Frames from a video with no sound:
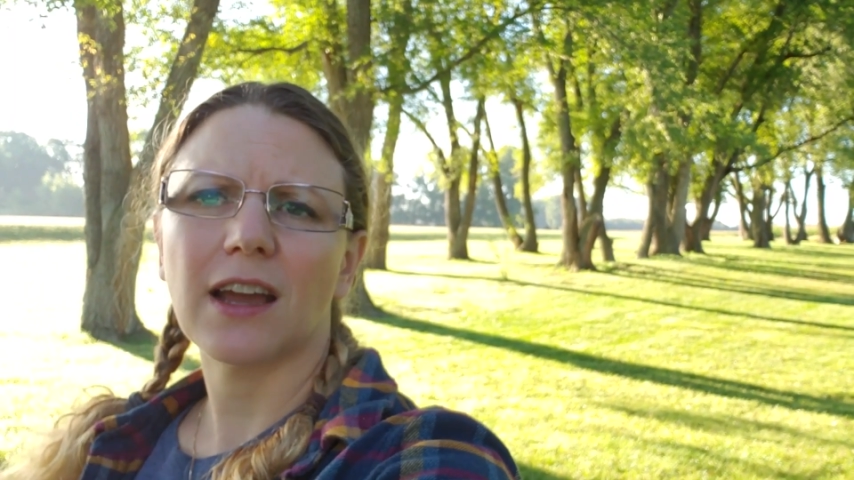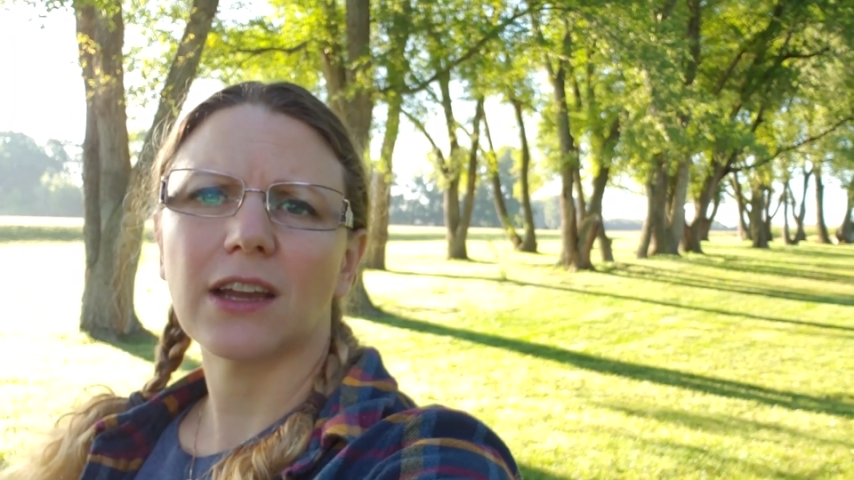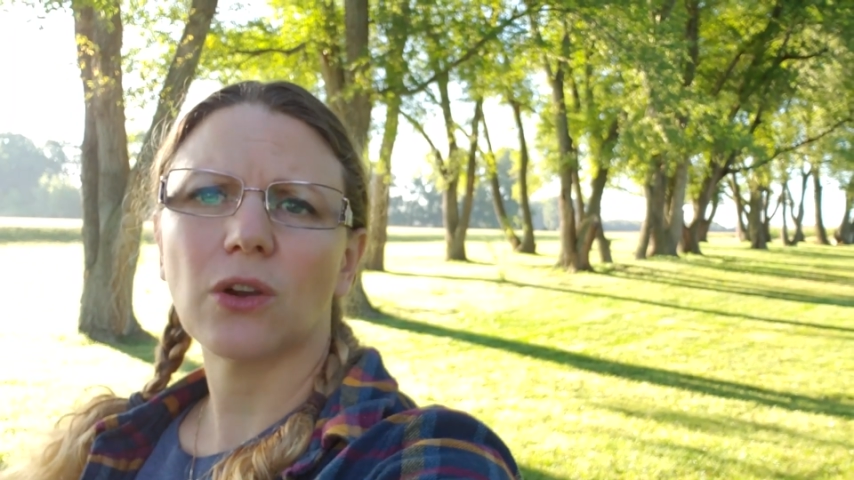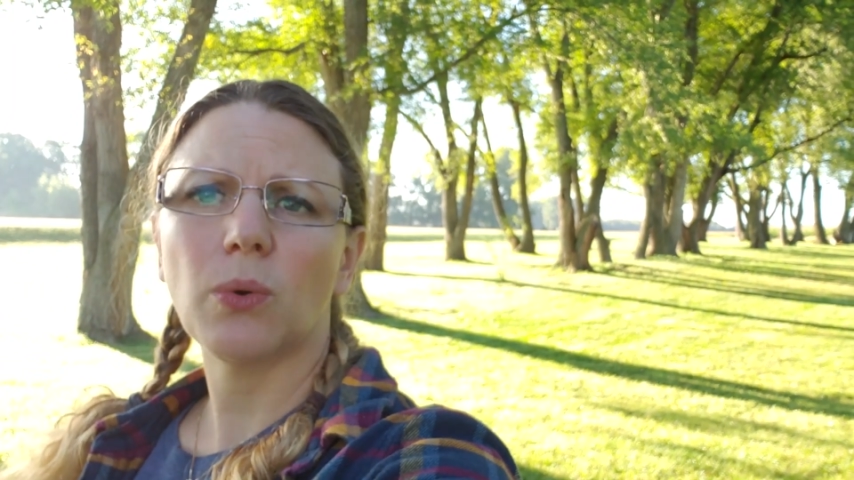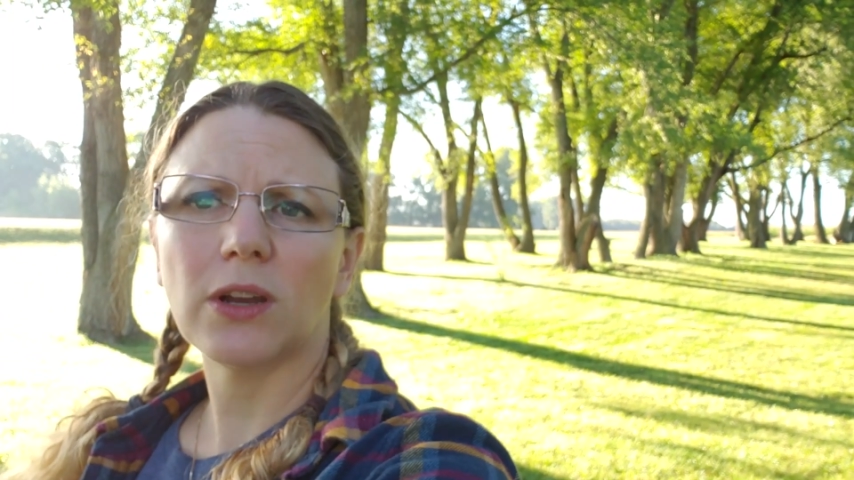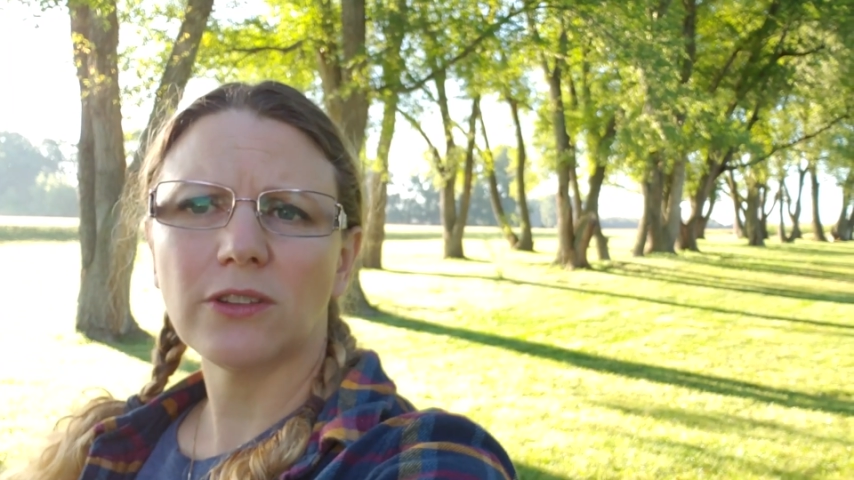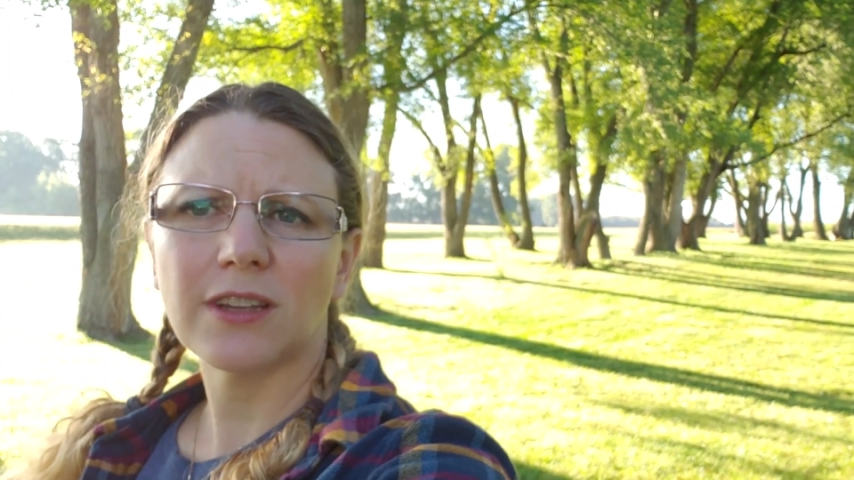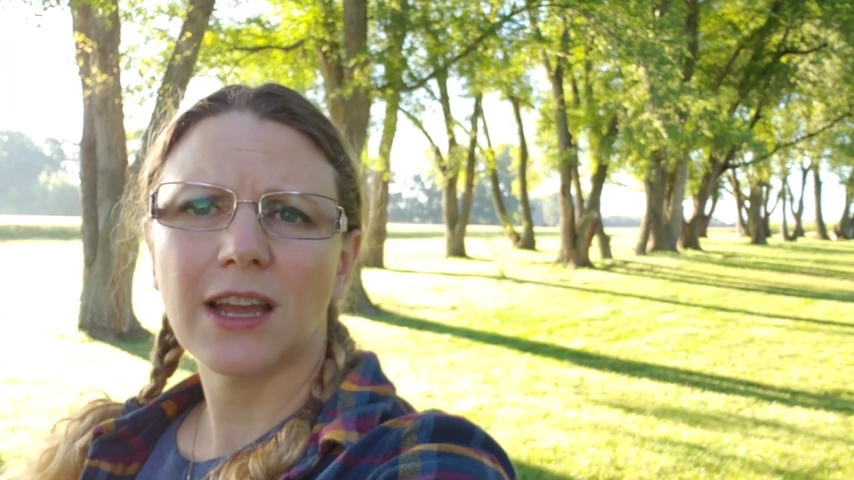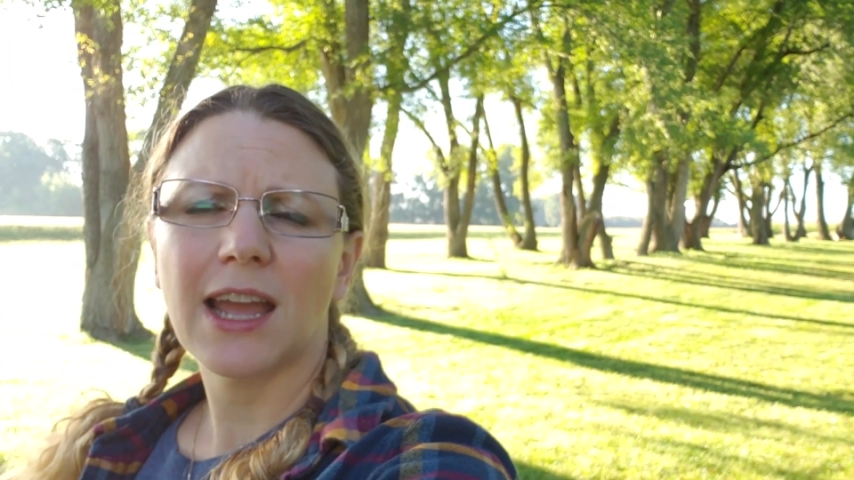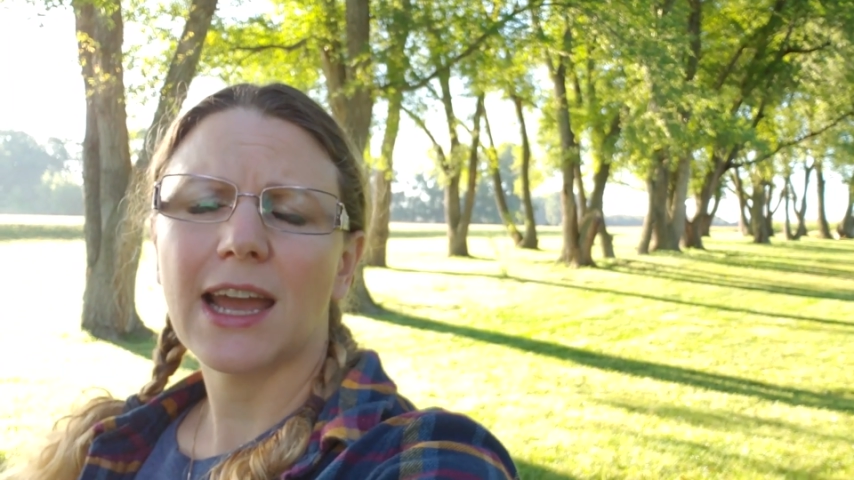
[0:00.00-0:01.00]
I
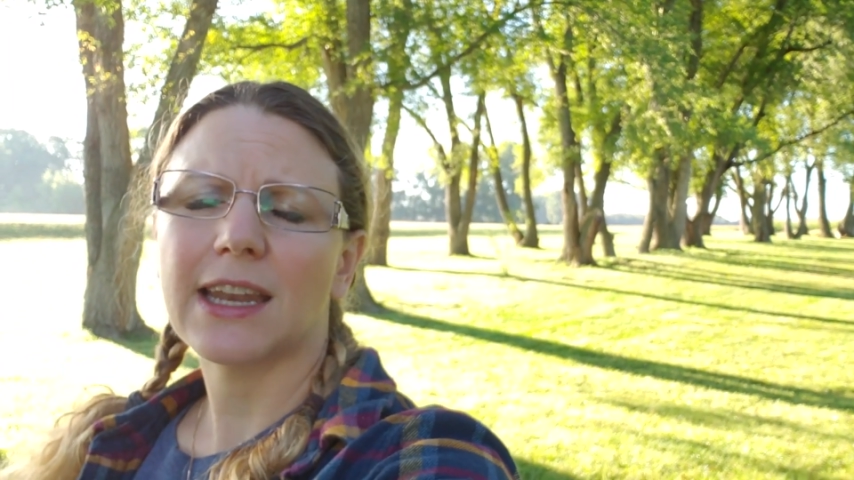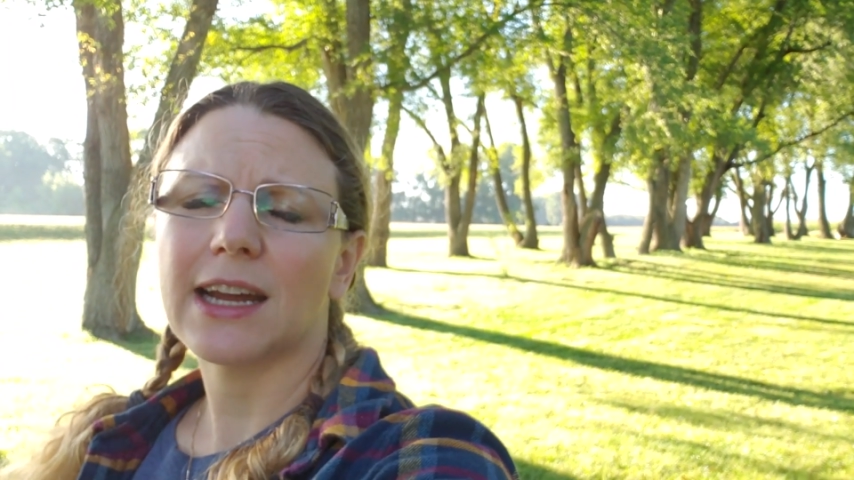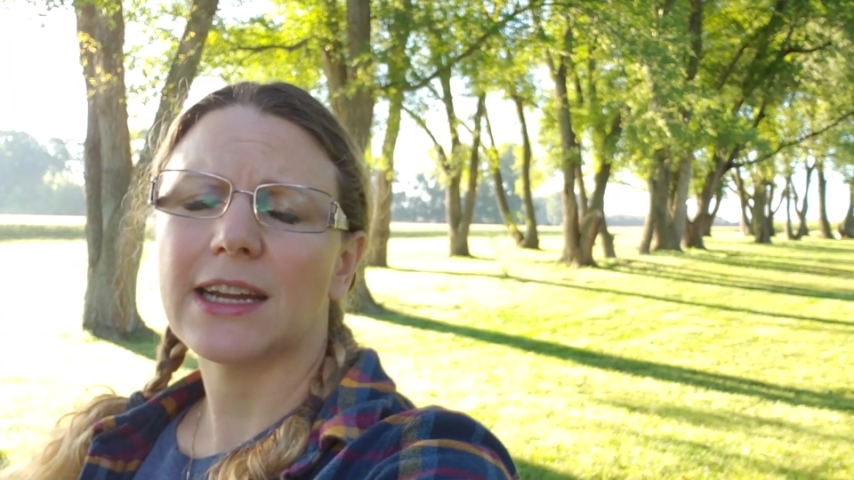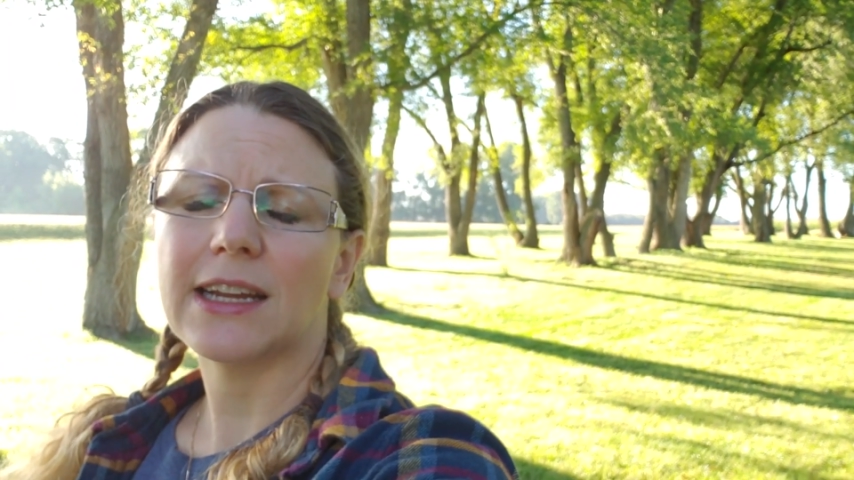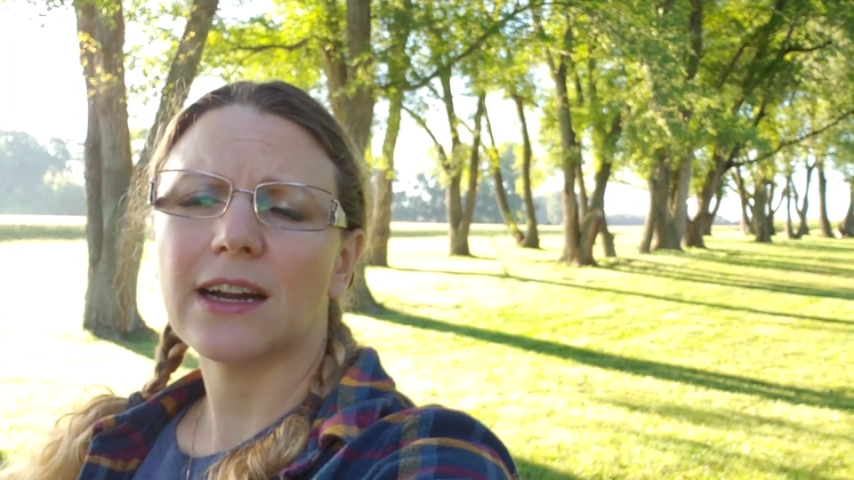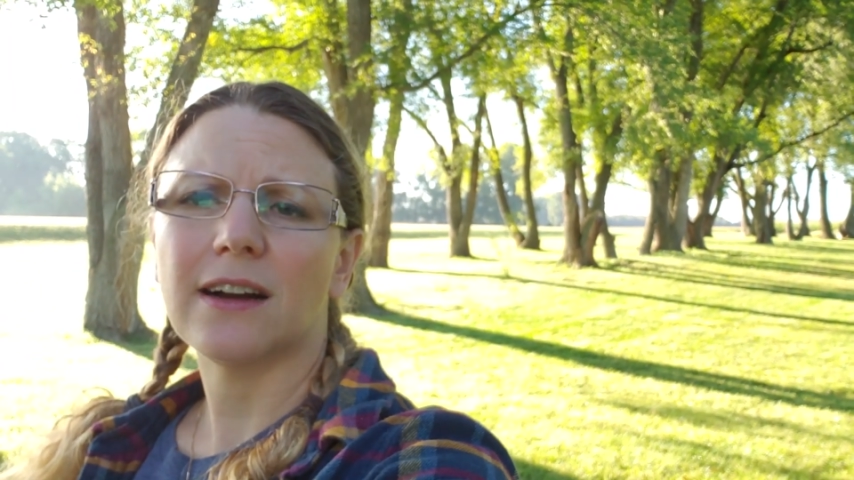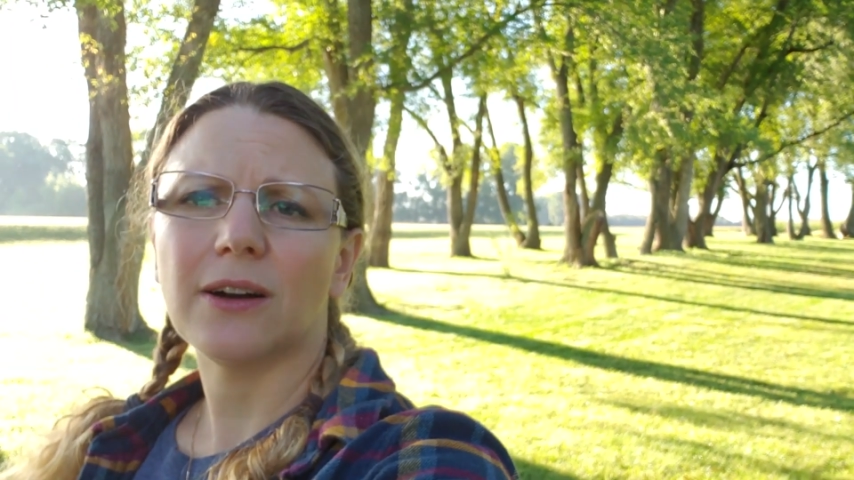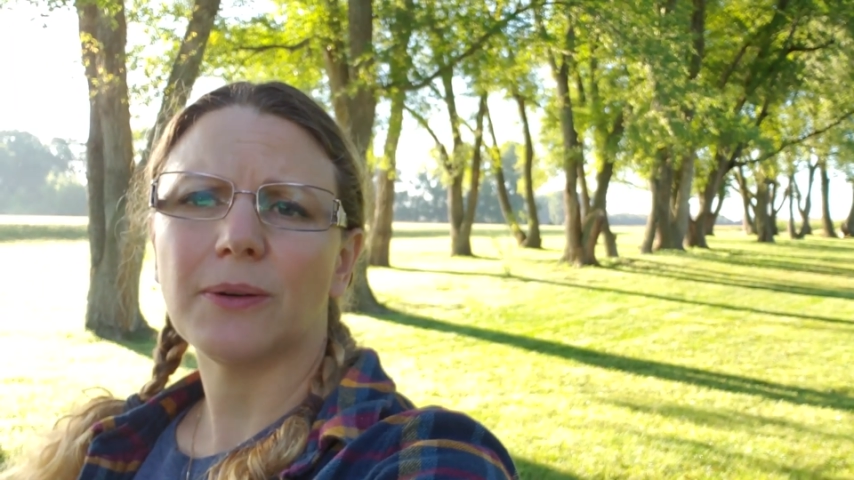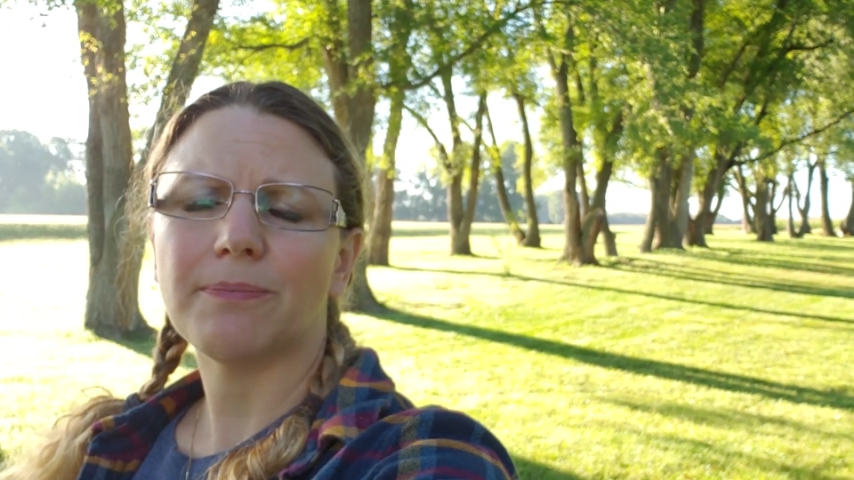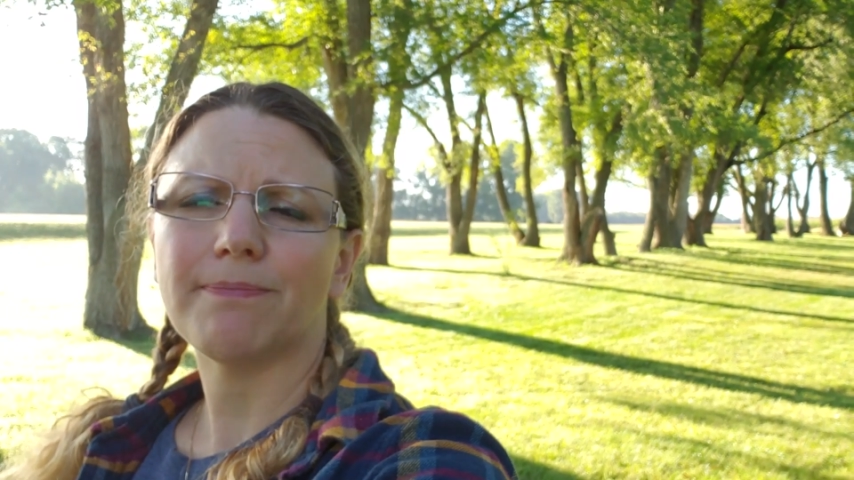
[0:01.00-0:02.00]
quilt and I
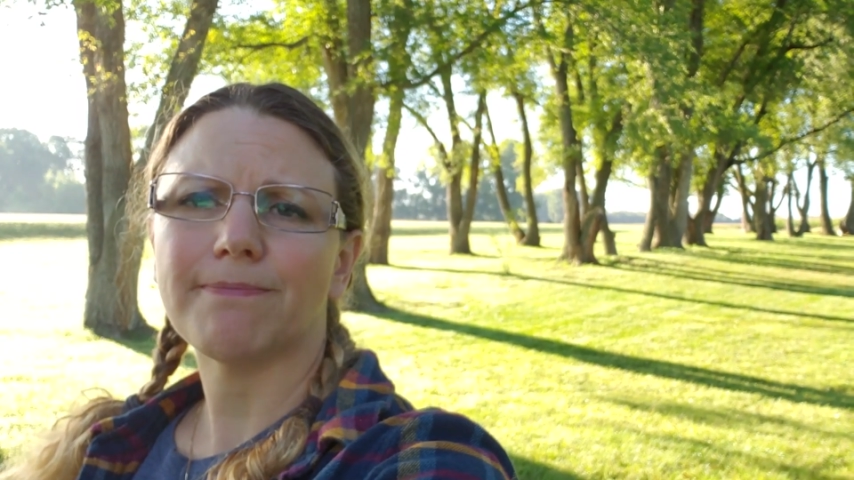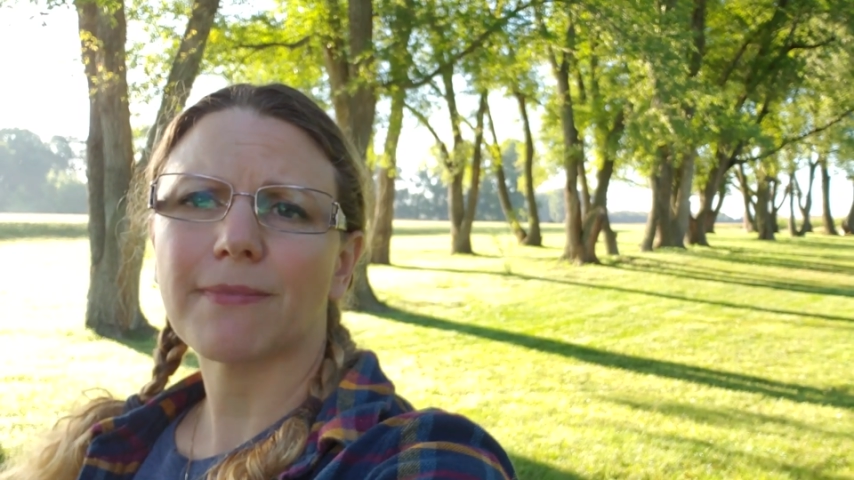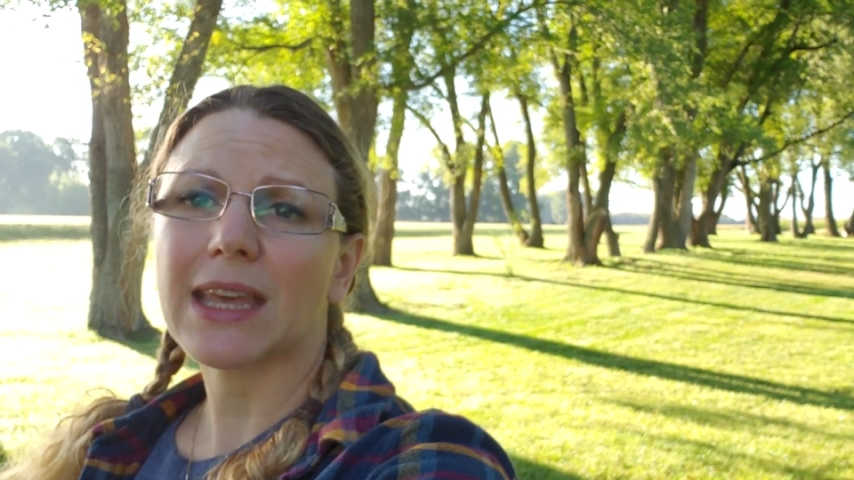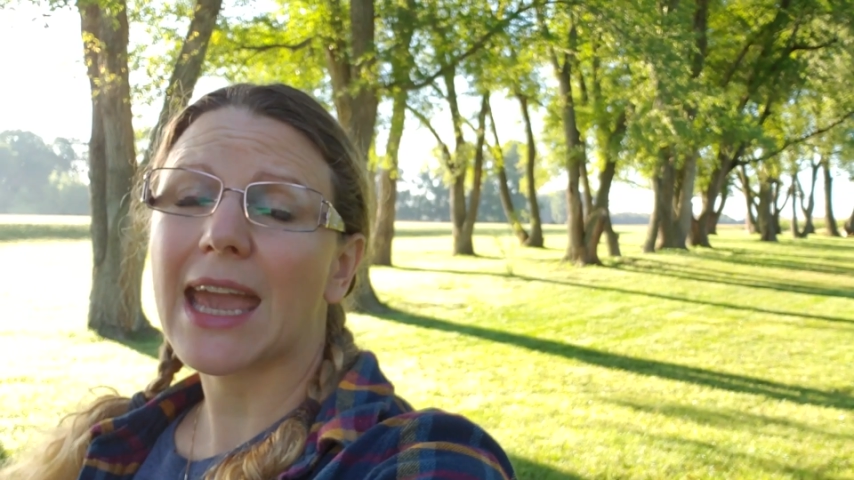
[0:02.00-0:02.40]
um,